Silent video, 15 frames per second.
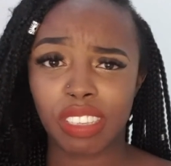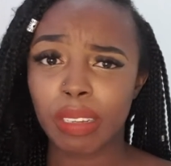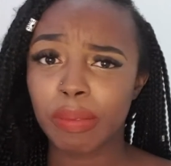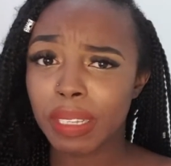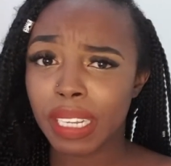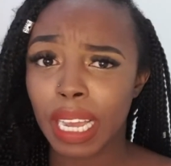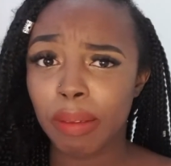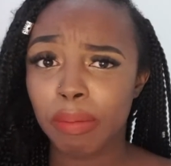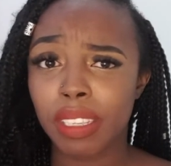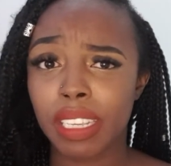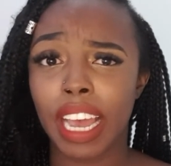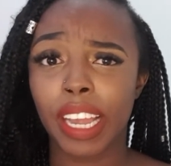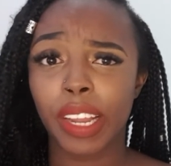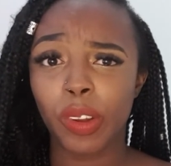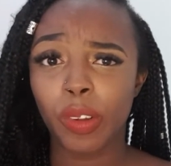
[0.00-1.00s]
Sometimes
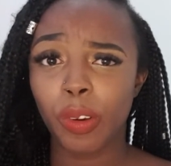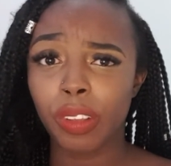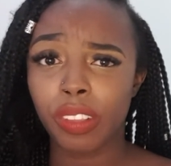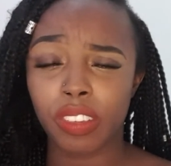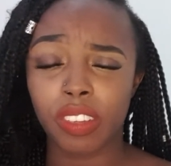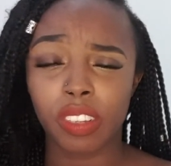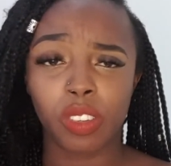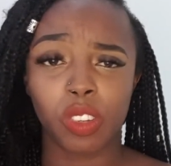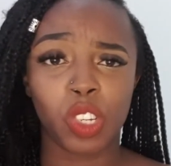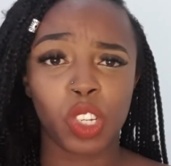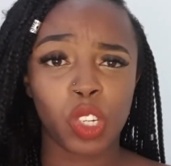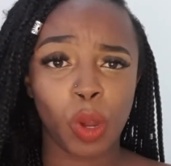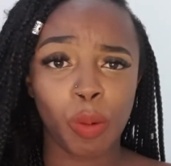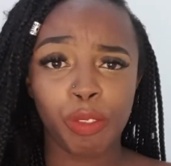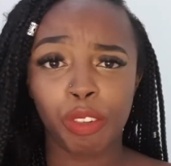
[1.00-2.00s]
I know it's good to
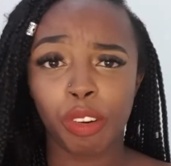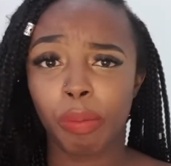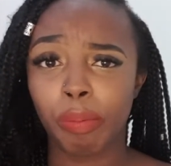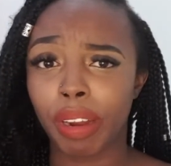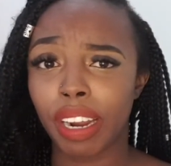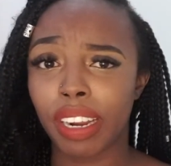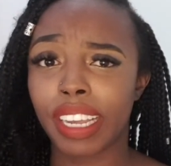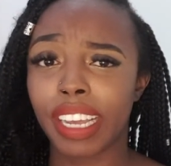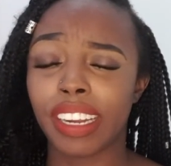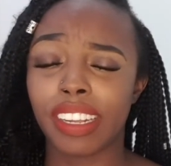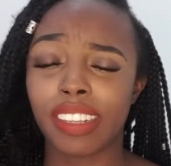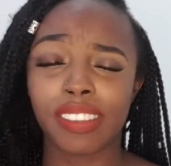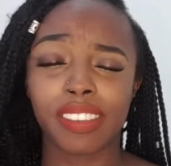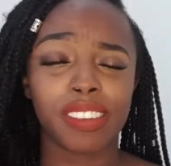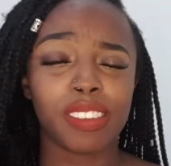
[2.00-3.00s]
shop for a bargain,
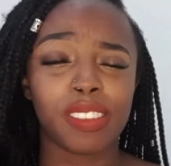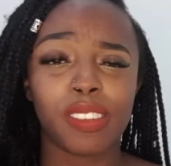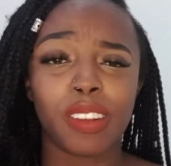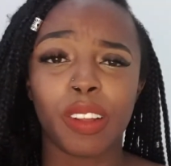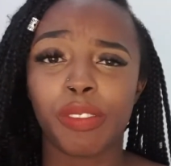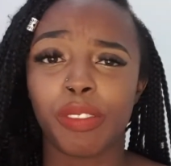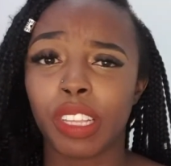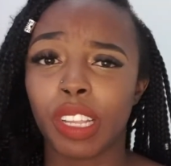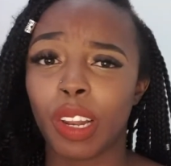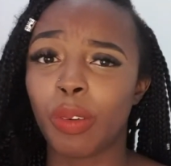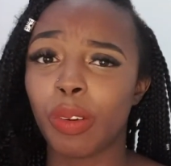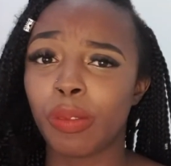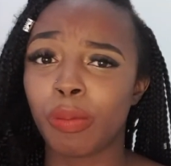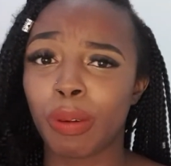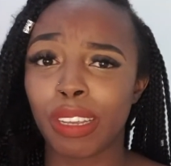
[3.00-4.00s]
it's good to look for the
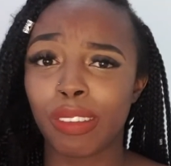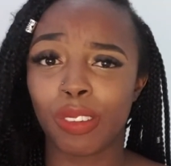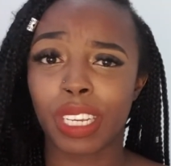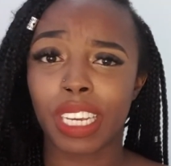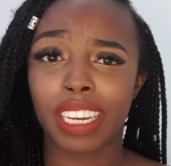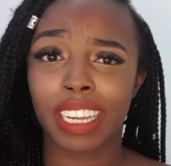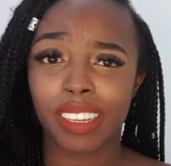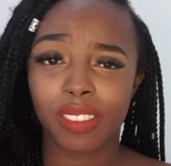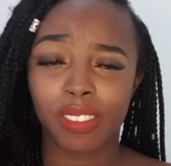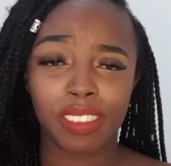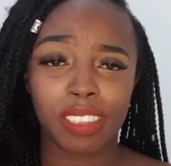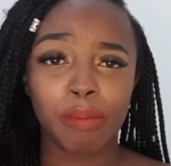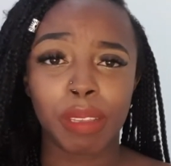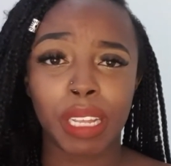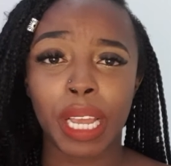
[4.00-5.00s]
lowest price you can get on
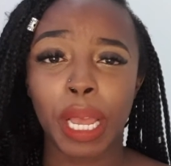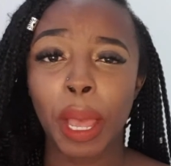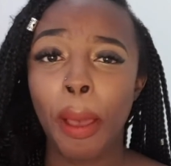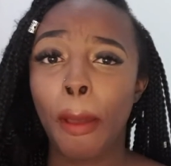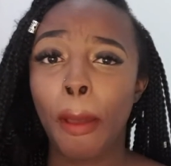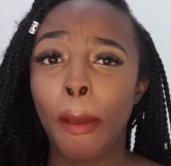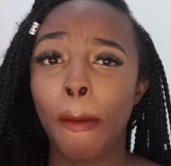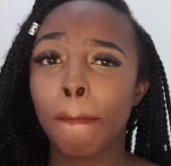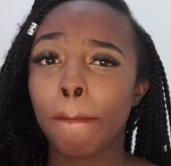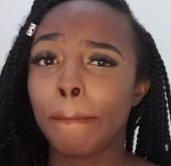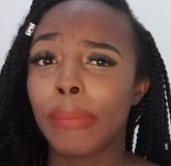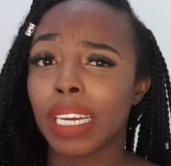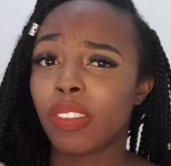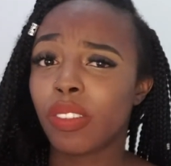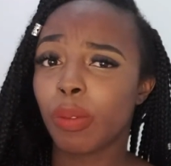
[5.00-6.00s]
something,
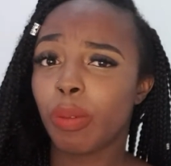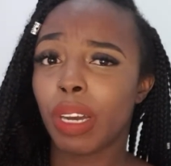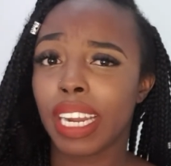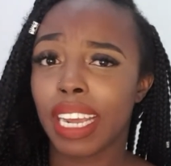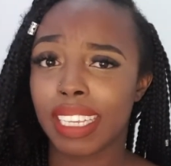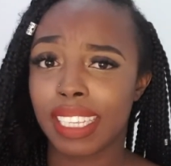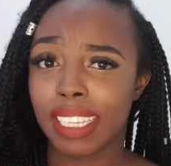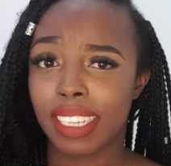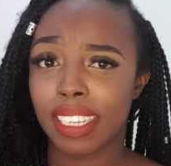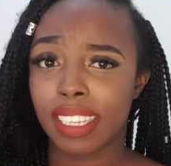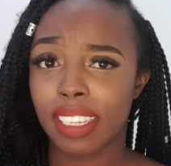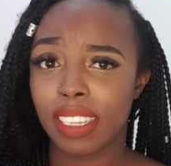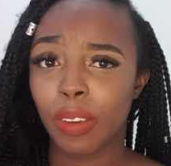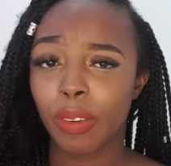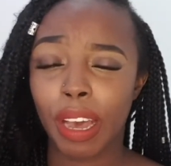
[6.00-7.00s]
but to what
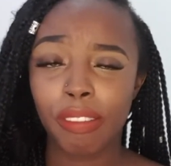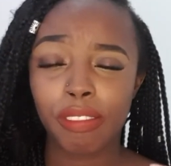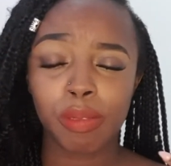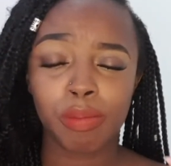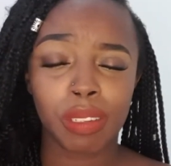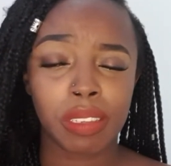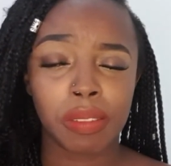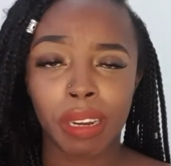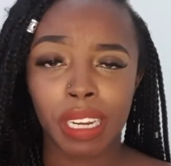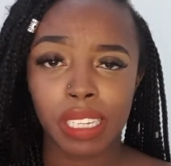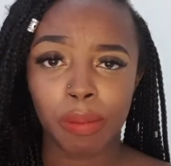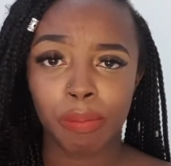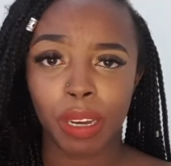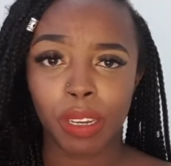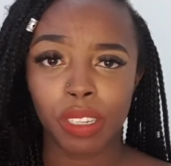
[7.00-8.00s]
extent? You have to be smart
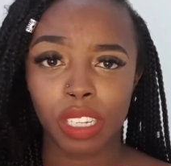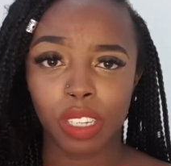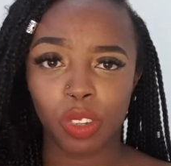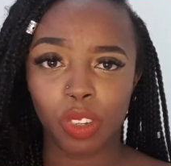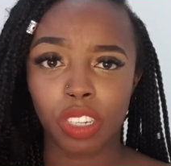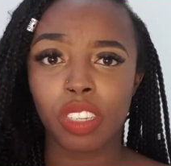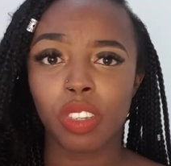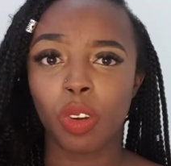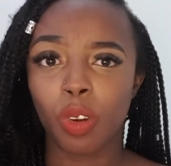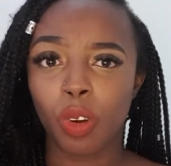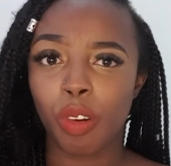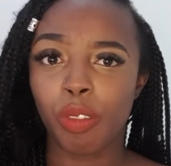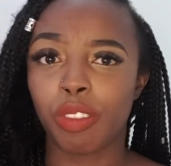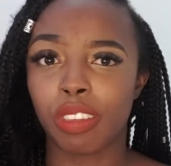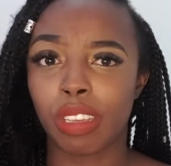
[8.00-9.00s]
about it. You just don't
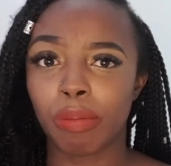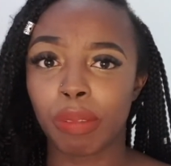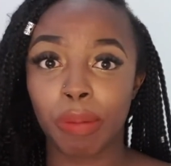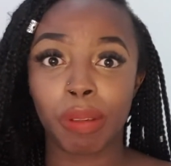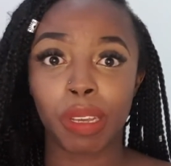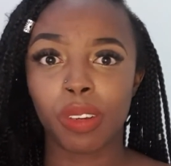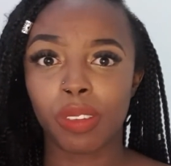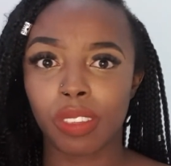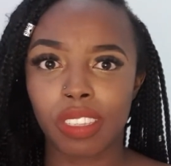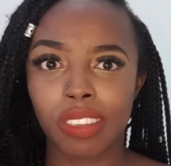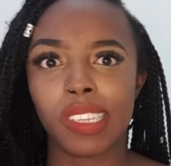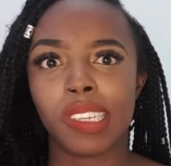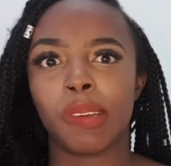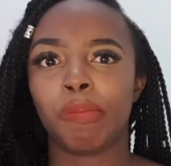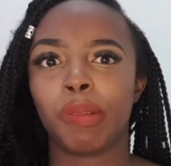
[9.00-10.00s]
go for something because
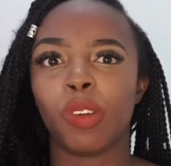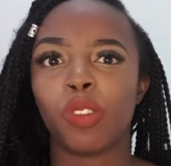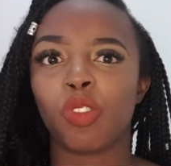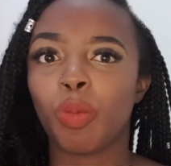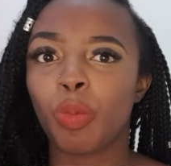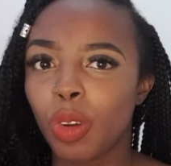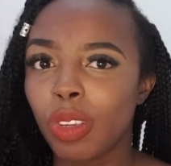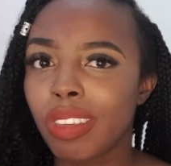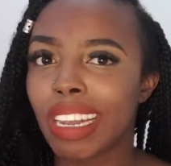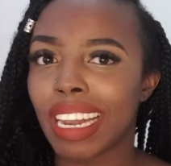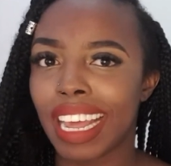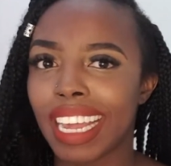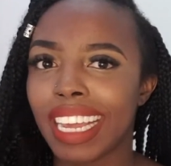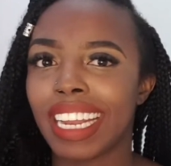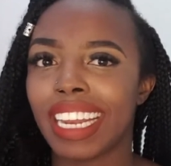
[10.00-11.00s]
it's cheap, because you're most
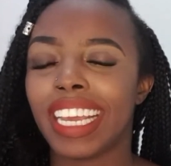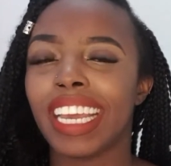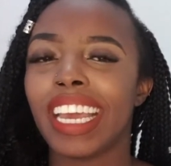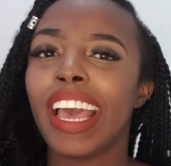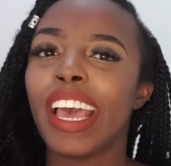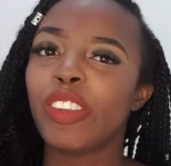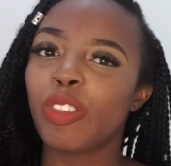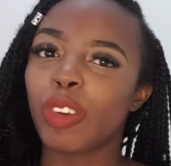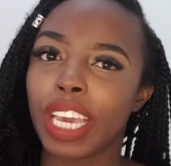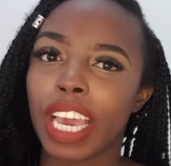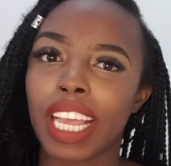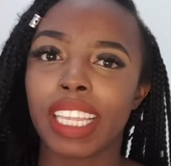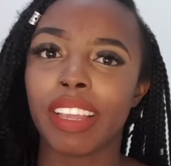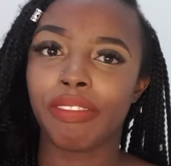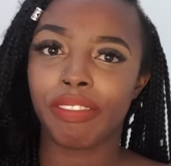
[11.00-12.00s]
likely to
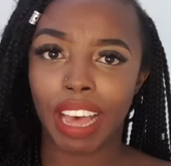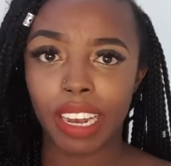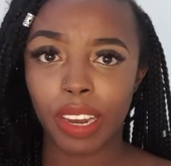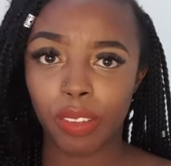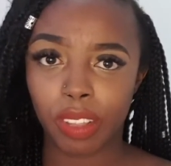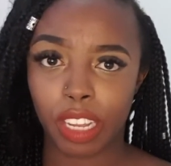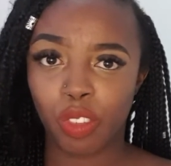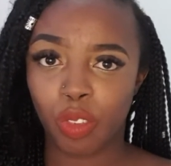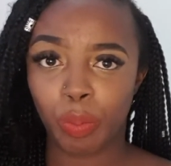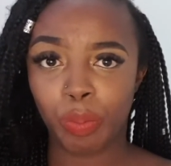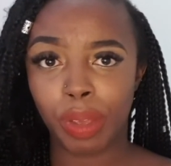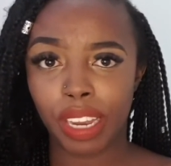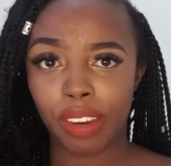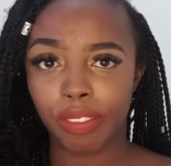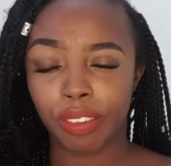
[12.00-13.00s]
get the value that you
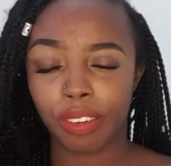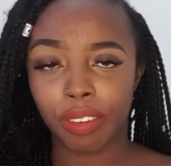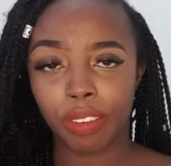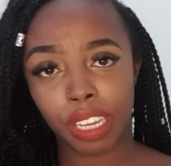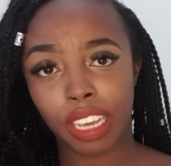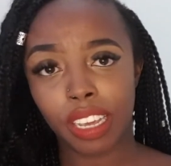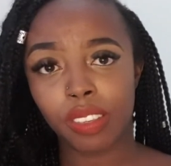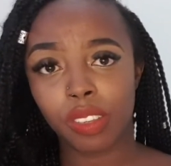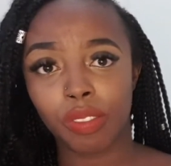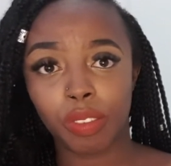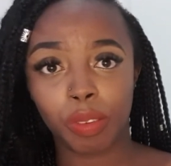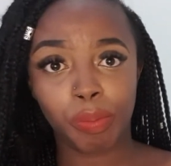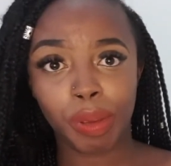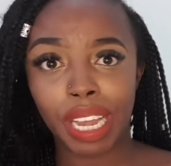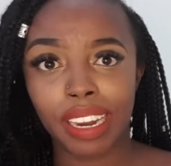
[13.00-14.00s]
paid for, okay? So if
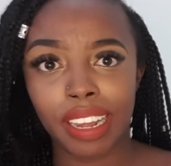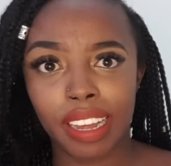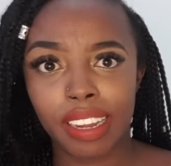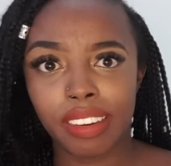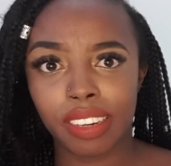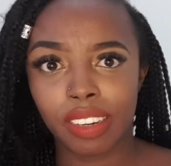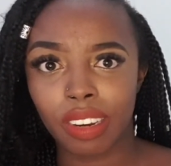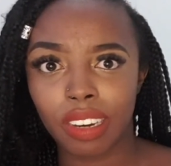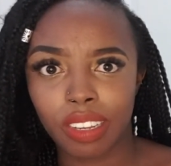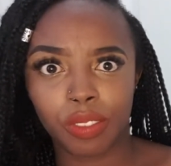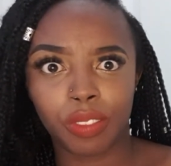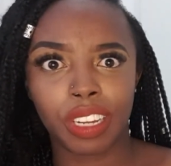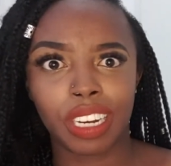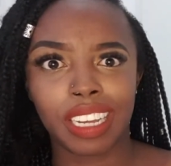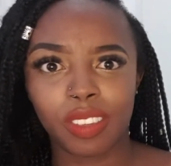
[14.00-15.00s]
you paid $100
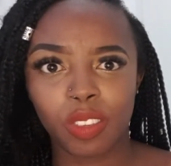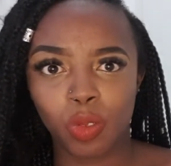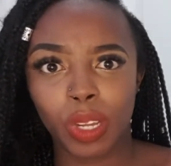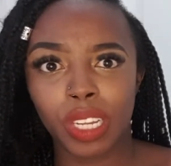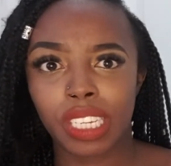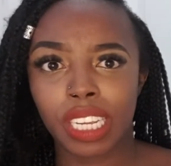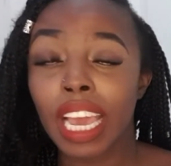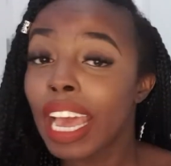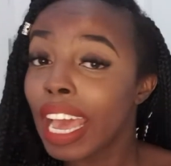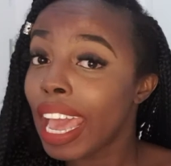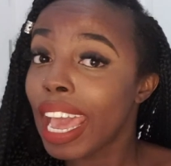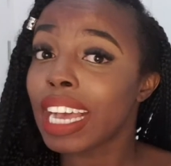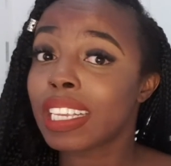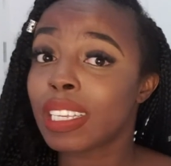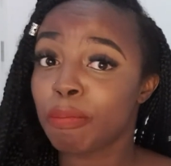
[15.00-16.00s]
for an S20,
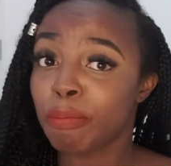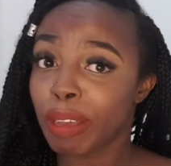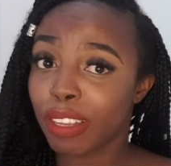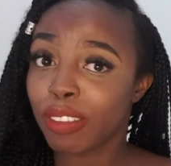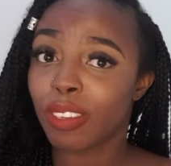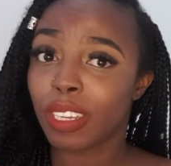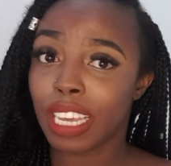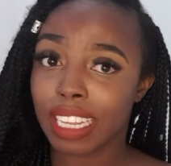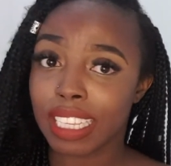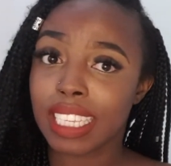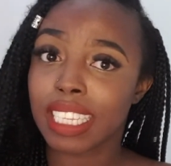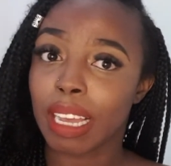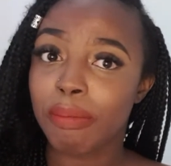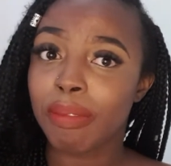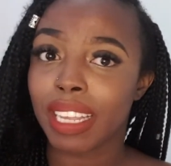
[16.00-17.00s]
expect to get
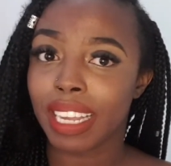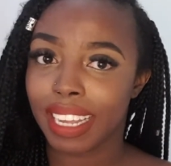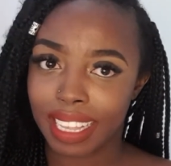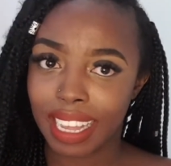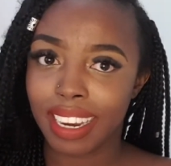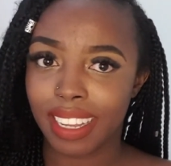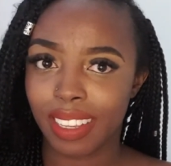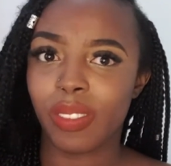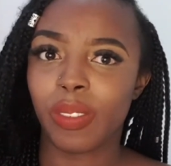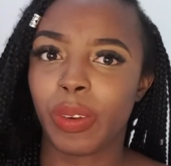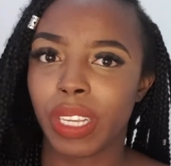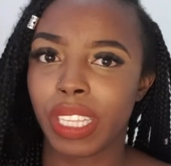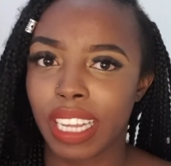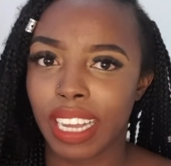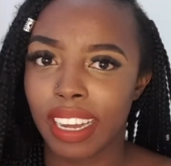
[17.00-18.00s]
something that is
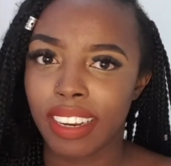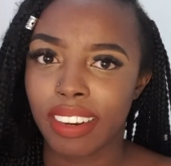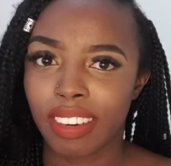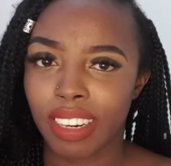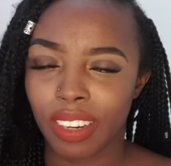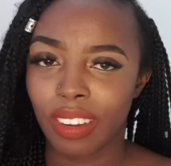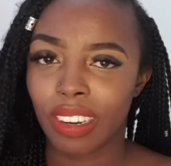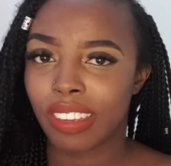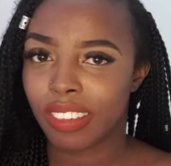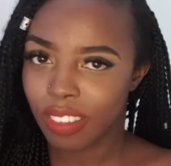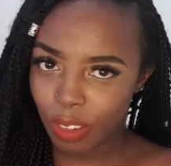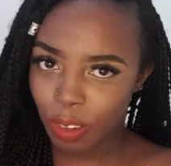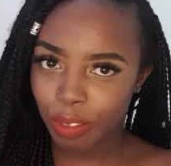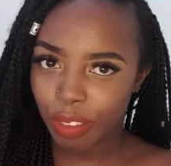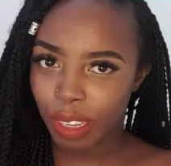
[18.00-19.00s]
worth $100.
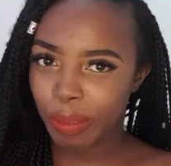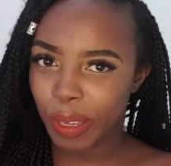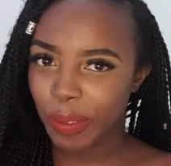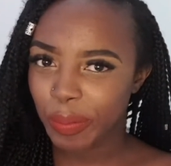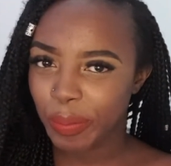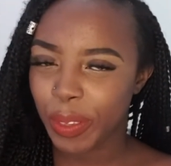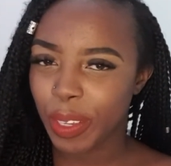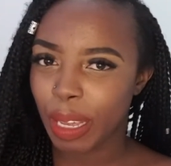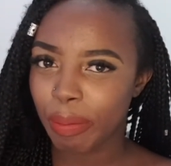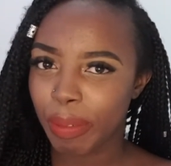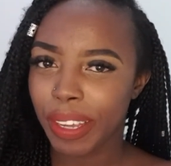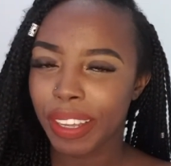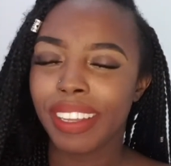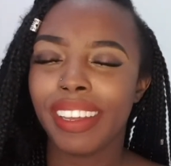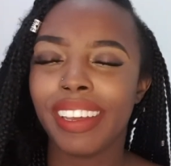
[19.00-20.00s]
Do you feel me? You get
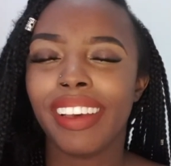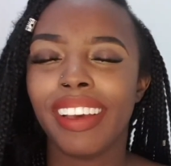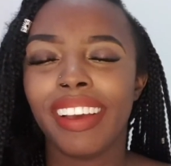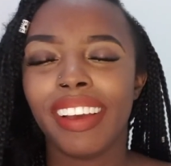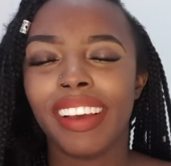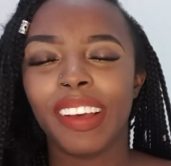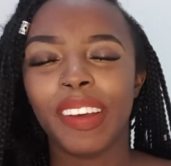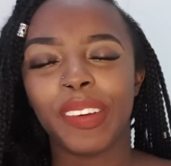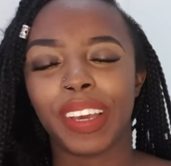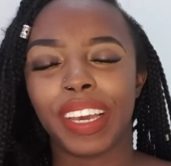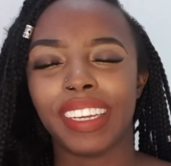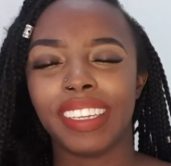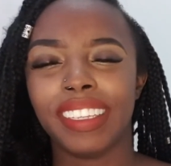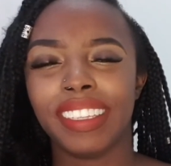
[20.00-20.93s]
me? Okay.